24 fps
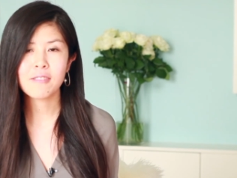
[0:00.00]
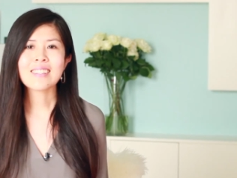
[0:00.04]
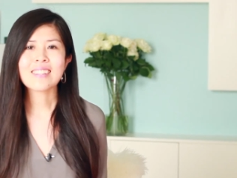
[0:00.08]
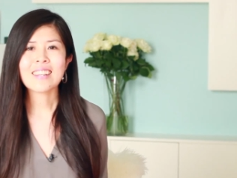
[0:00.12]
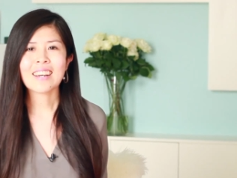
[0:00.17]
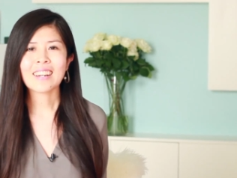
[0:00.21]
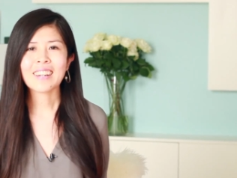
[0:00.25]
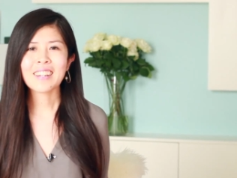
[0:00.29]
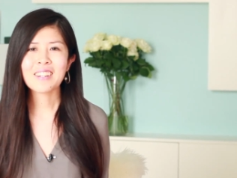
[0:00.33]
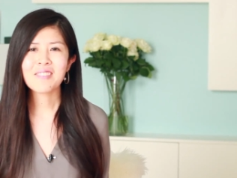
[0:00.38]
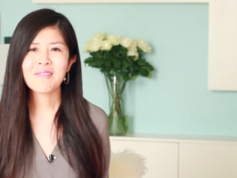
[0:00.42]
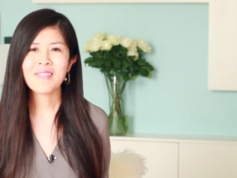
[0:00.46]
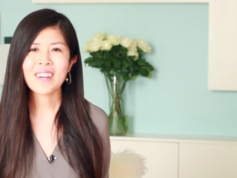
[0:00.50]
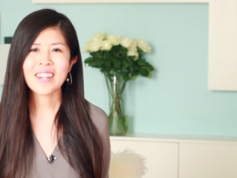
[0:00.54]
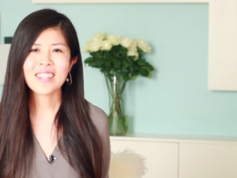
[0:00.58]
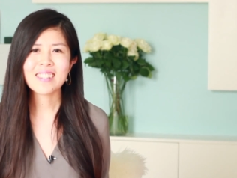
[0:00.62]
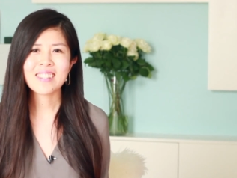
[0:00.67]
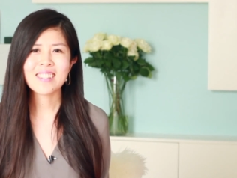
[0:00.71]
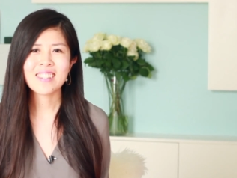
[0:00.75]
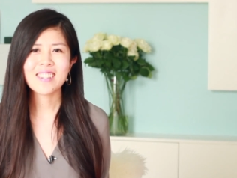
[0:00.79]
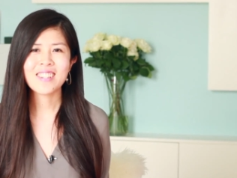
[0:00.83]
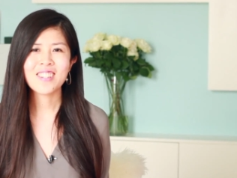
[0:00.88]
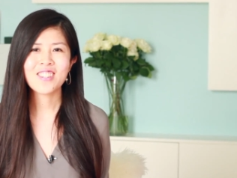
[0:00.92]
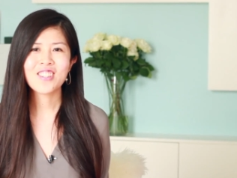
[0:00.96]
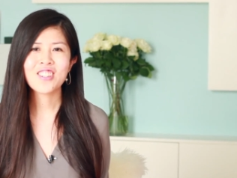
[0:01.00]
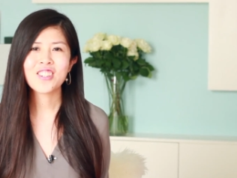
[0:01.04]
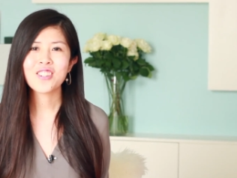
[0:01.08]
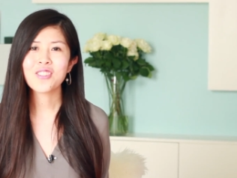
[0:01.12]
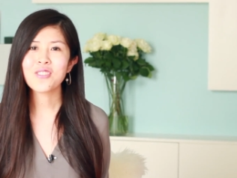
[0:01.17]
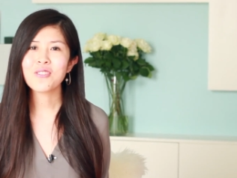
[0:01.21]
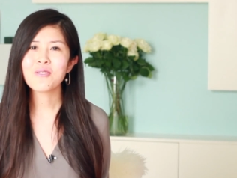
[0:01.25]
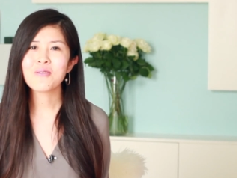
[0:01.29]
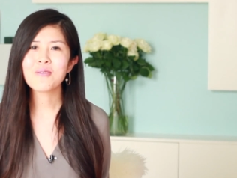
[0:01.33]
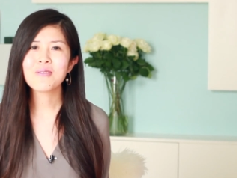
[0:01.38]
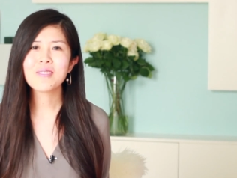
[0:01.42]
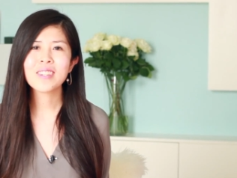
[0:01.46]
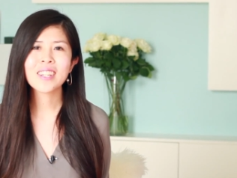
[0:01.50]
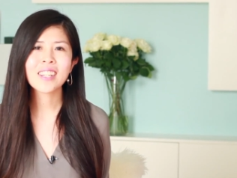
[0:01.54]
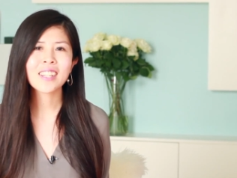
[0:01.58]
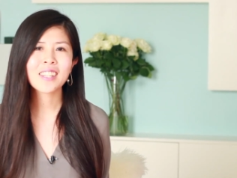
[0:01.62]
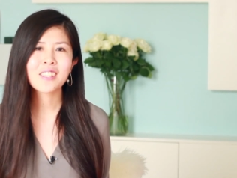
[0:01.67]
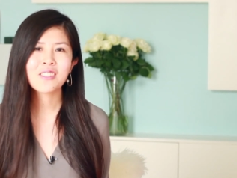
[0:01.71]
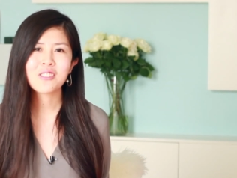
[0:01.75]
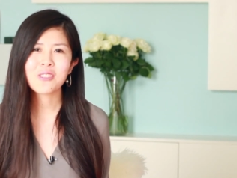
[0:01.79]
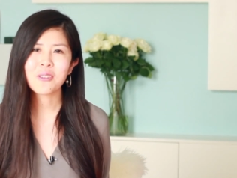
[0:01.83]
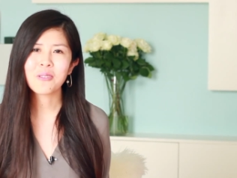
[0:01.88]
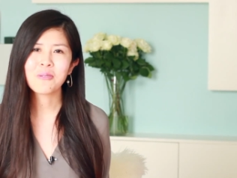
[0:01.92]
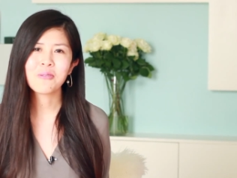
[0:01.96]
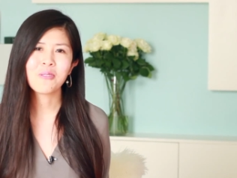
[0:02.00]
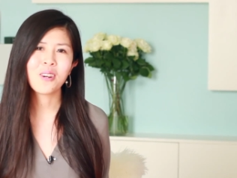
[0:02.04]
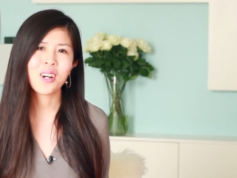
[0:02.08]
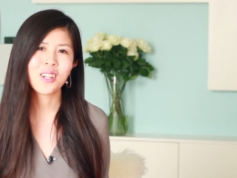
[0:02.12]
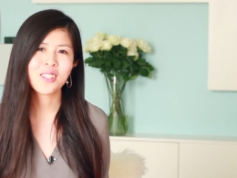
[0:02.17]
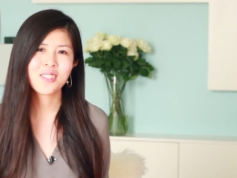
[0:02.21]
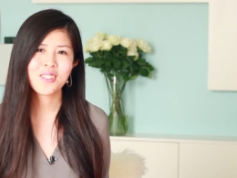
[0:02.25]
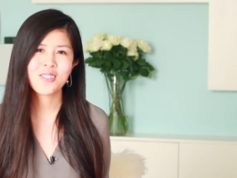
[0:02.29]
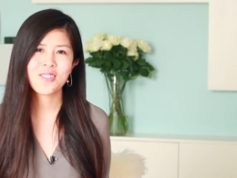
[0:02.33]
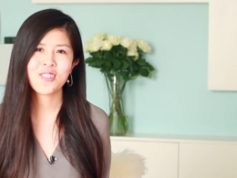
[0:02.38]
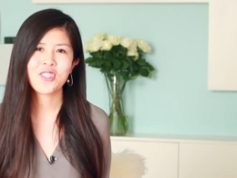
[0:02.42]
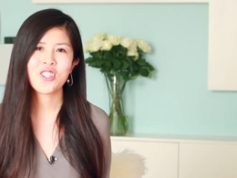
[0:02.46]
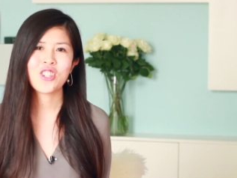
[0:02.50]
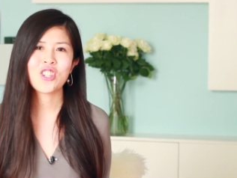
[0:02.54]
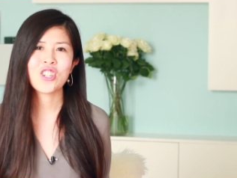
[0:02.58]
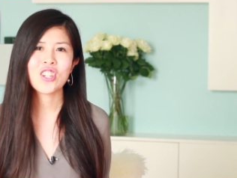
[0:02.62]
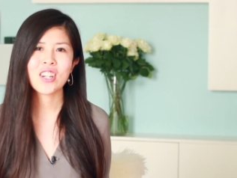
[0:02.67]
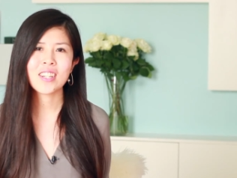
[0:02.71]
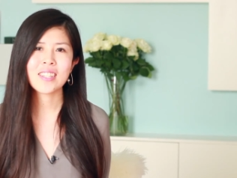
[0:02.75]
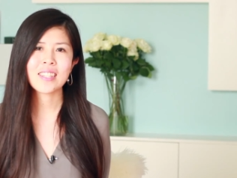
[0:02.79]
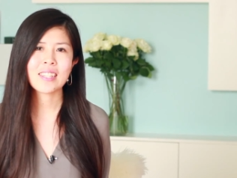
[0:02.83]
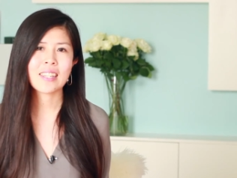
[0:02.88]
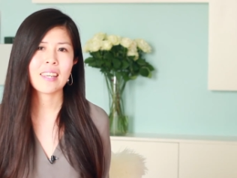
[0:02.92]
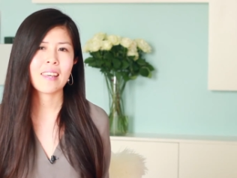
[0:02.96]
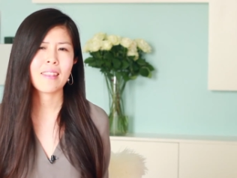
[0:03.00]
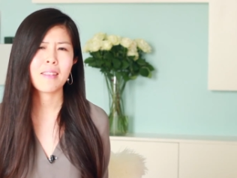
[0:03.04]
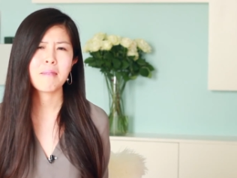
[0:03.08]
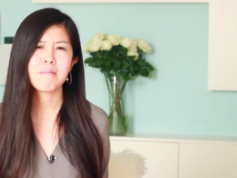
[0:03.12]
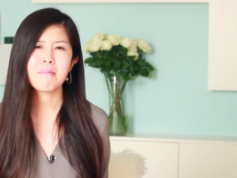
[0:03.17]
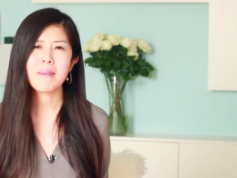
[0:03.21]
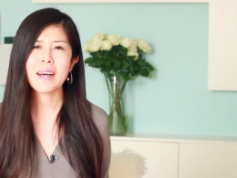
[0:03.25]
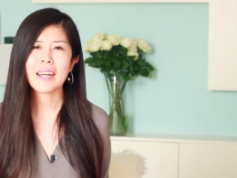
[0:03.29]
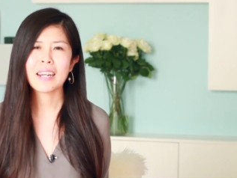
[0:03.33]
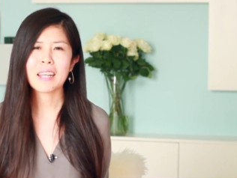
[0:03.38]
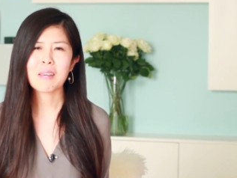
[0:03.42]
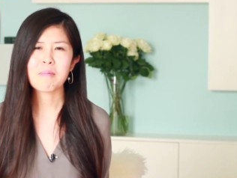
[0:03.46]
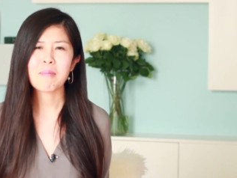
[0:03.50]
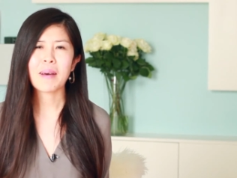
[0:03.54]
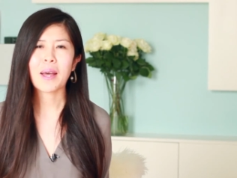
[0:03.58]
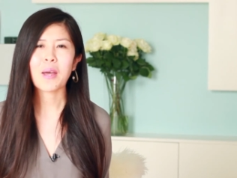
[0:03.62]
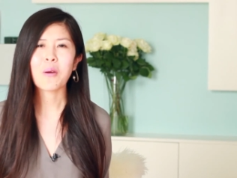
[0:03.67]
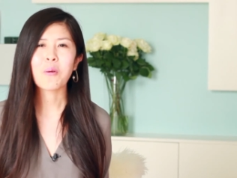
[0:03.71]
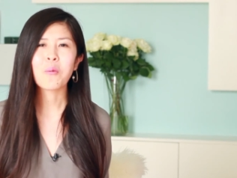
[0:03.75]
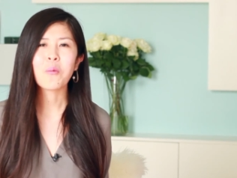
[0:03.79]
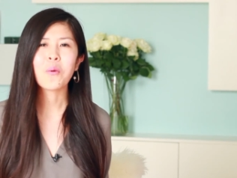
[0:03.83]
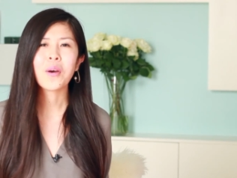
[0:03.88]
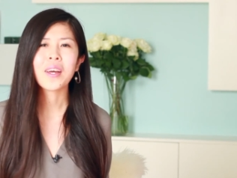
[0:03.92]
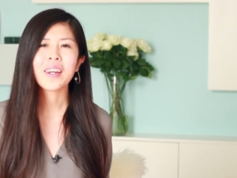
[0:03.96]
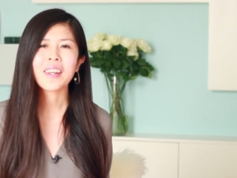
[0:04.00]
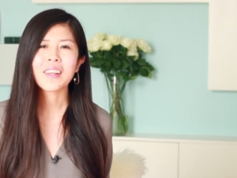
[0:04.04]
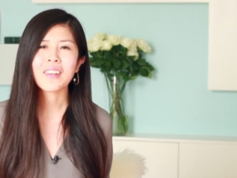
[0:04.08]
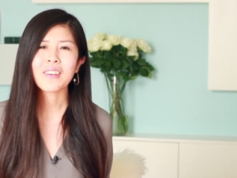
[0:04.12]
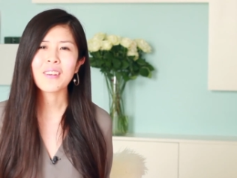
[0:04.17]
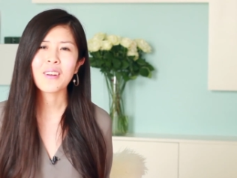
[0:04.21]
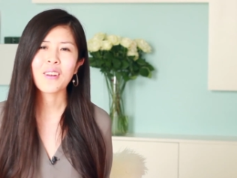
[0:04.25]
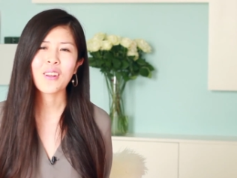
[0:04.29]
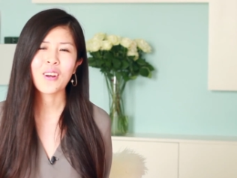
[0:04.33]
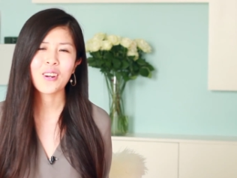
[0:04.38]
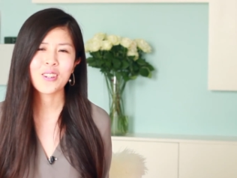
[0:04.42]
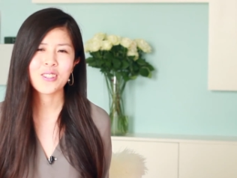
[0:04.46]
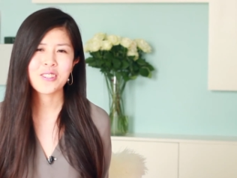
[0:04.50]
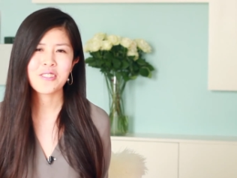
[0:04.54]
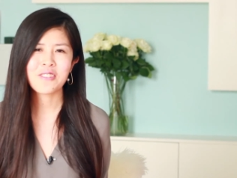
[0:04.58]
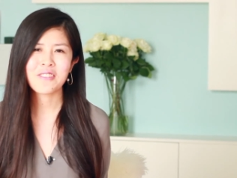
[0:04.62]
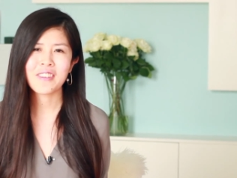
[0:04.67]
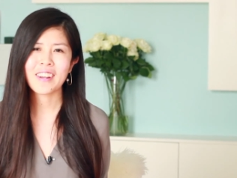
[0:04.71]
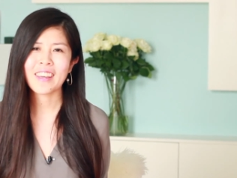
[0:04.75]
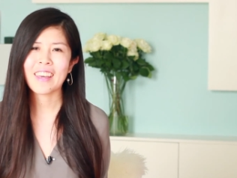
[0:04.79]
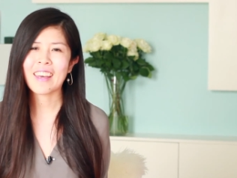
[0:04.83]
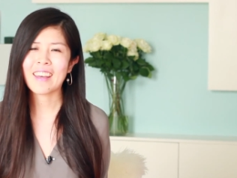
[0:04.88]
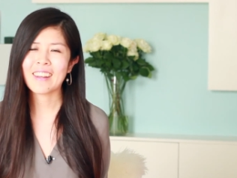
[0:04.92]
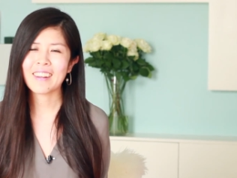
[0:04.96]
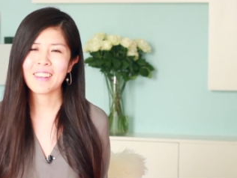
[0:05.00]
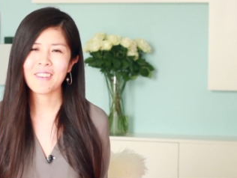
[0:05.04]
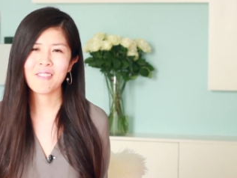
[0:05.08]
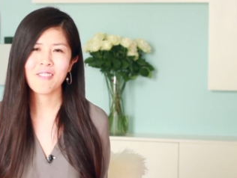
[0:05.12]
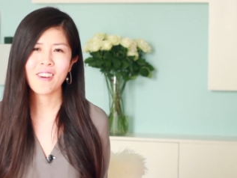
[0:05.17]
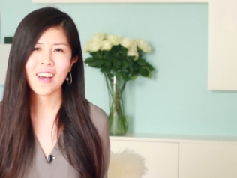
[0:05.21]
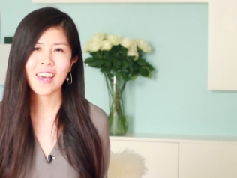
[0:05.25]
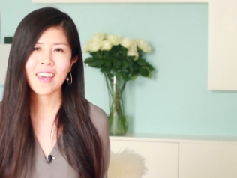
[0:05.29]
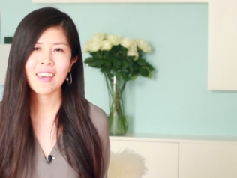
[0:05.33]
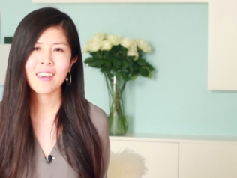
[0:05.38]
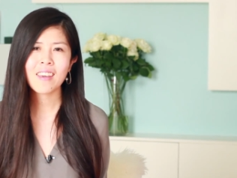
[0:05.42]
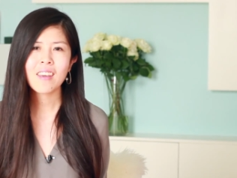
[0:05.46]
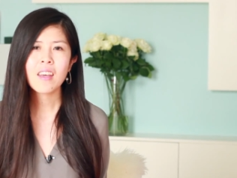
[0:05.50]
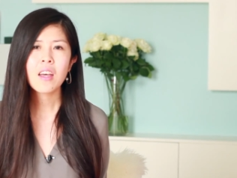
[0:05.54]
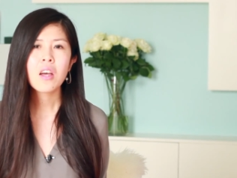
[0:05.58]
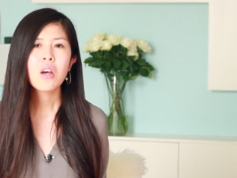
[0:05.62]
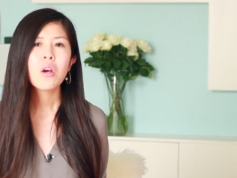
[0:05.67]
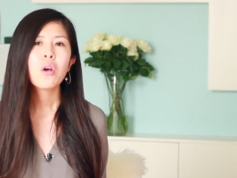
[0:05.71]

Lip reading: Second message, you really don't want to just get the money by winning the lottery anyway.